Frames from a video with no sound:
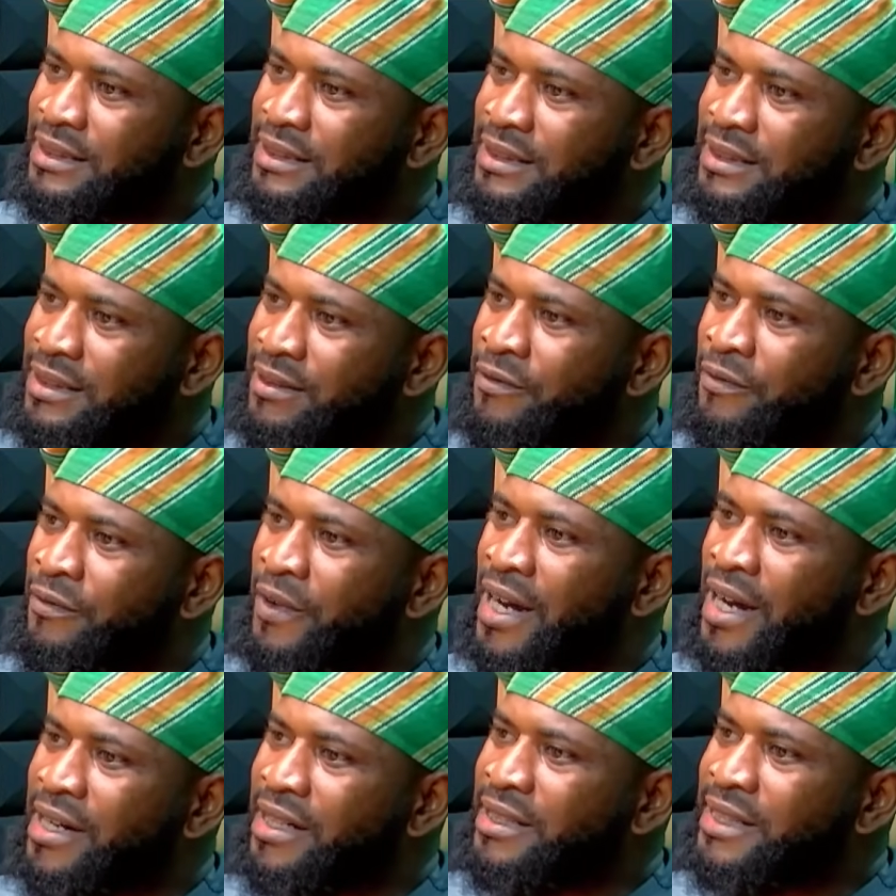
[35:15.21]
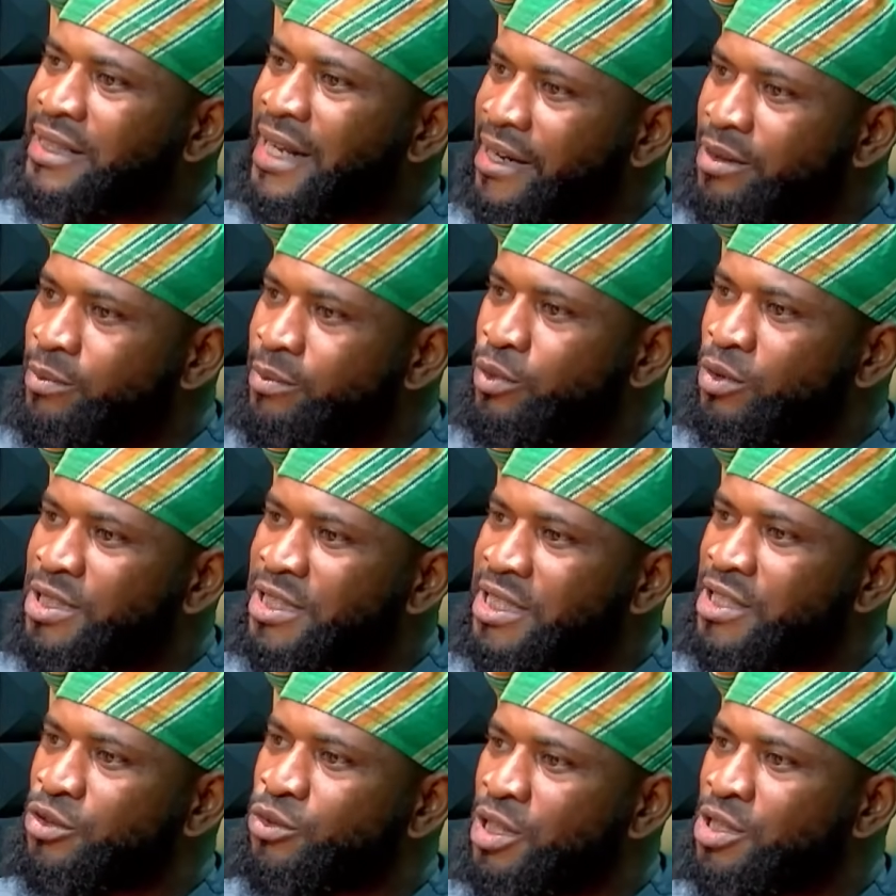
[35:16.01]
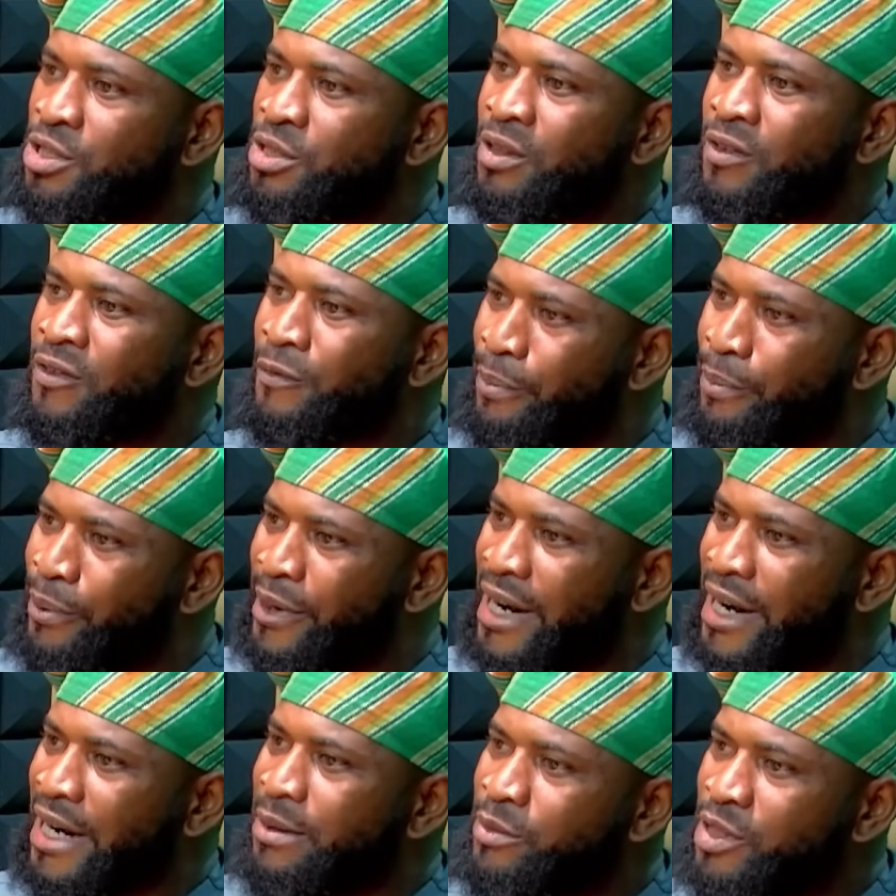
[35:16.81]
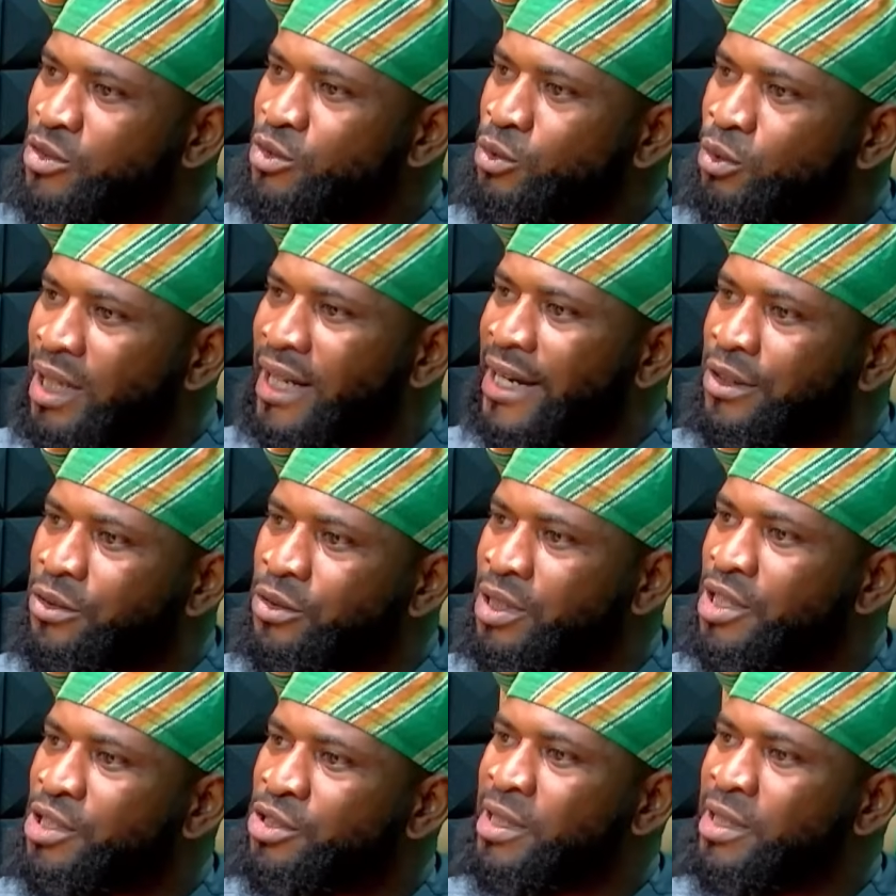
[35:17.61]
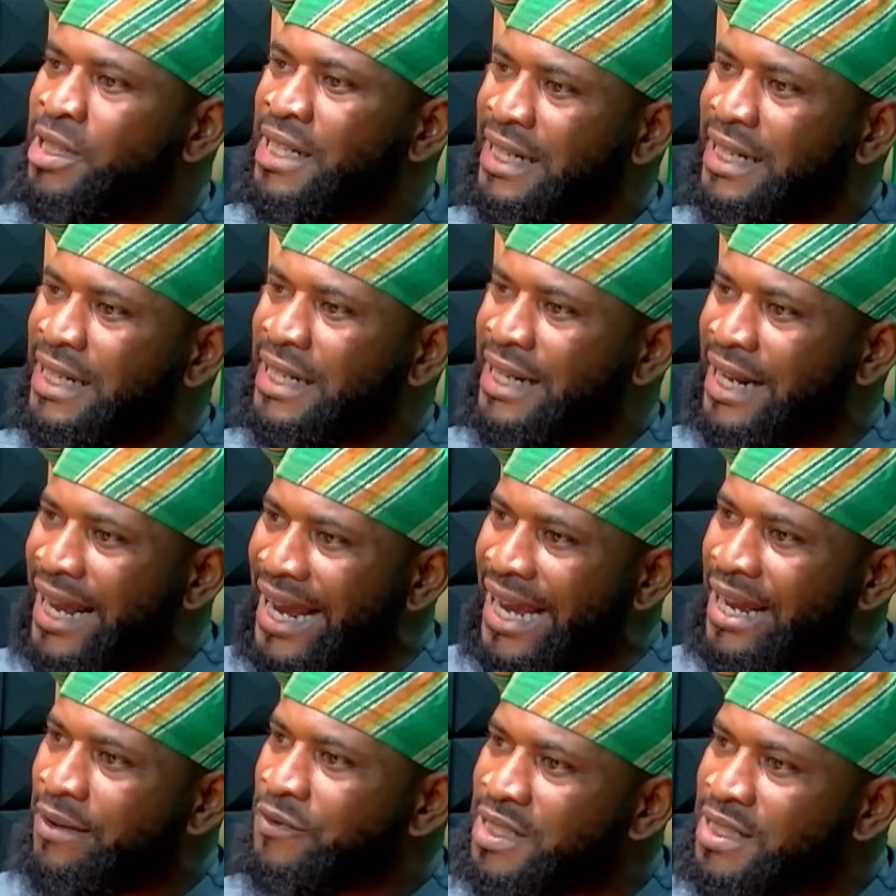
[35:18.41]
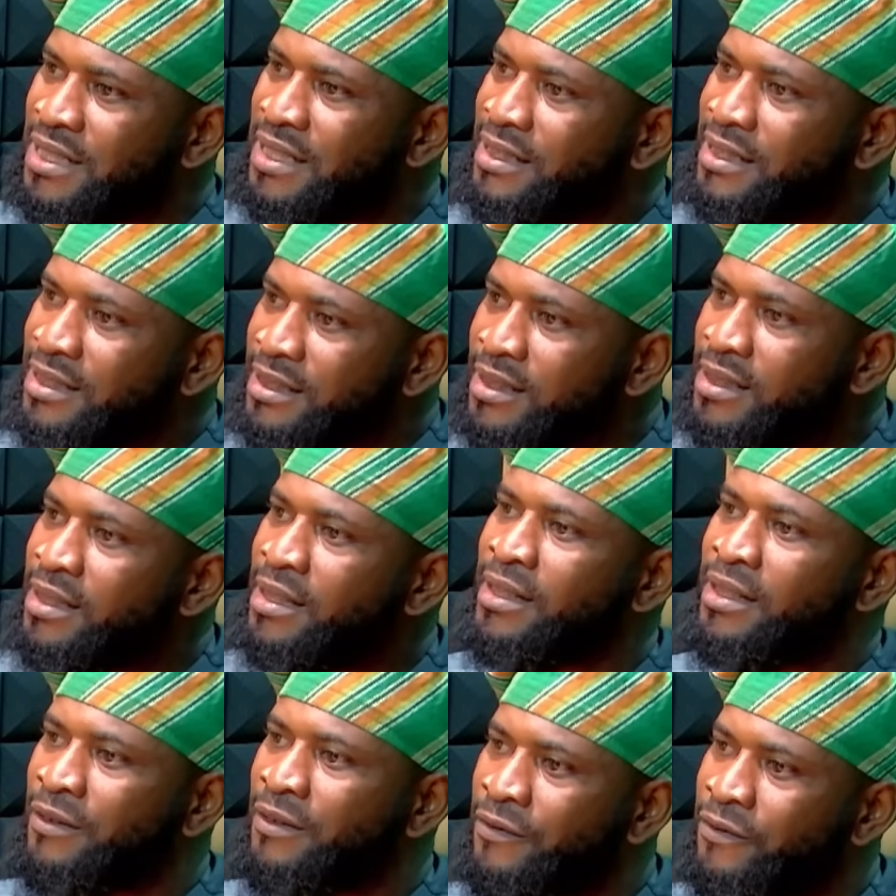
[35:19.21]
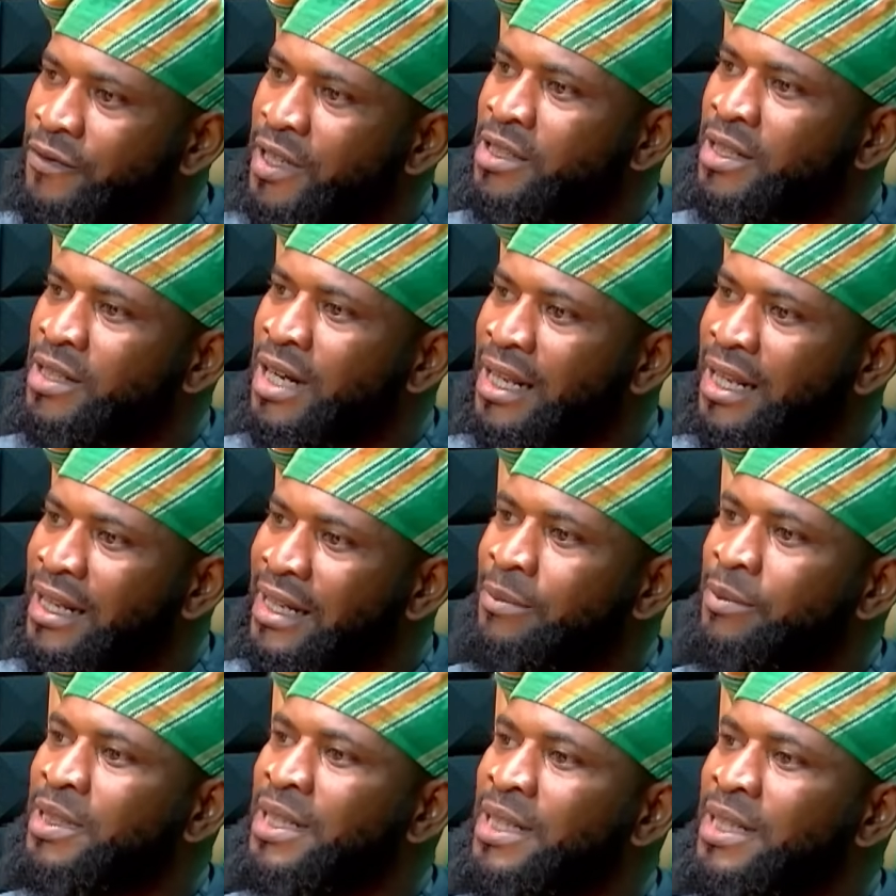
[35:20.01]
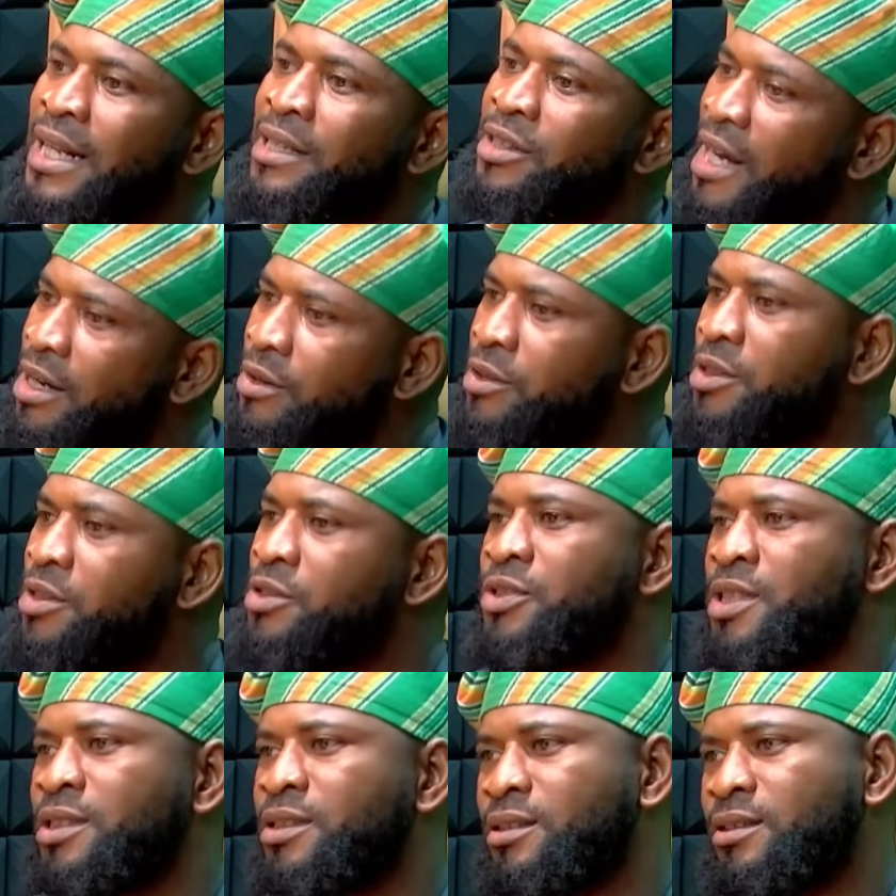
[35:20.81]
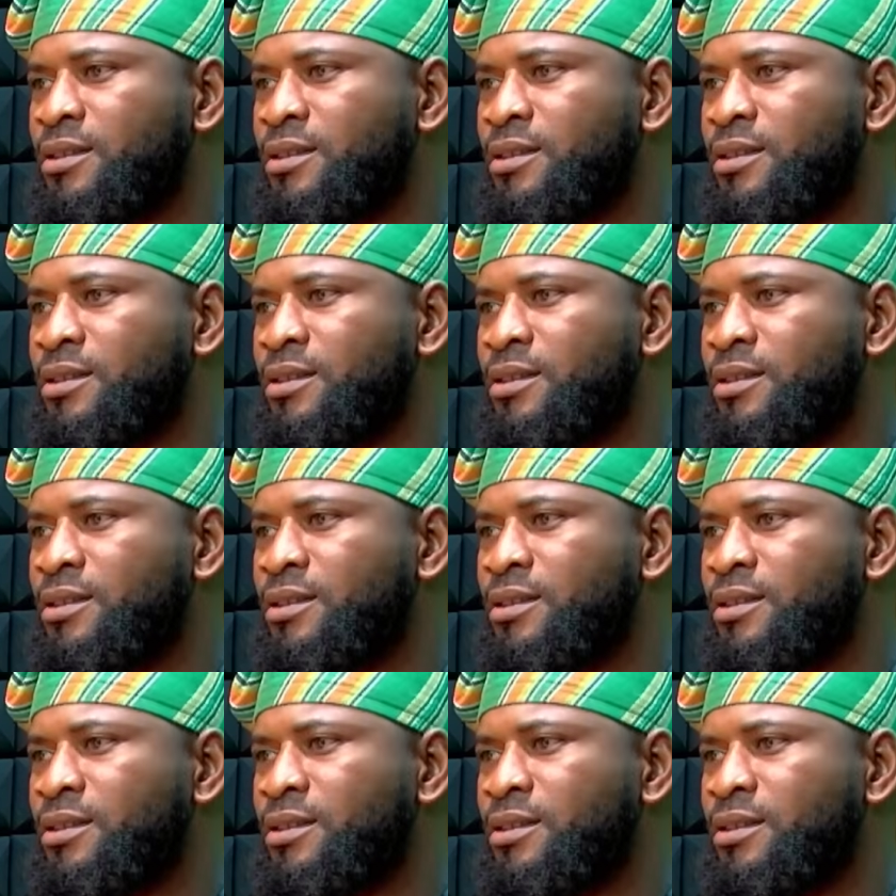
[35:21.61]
the very terrible situation of primary school education in FCT, the Federal Capital Territory.